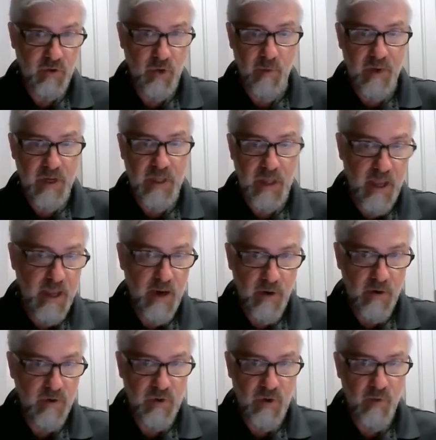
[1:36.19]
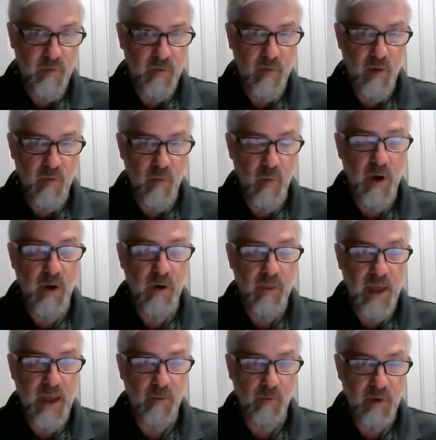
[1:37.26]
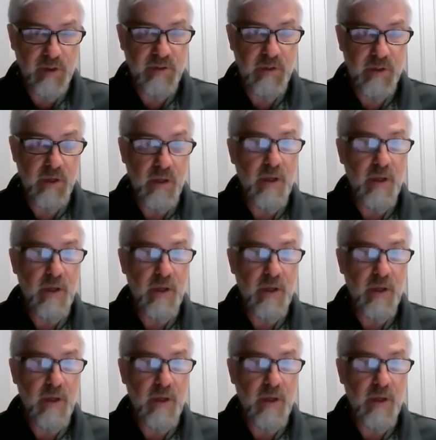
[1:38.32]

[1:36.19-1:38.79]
so many layers of where that risk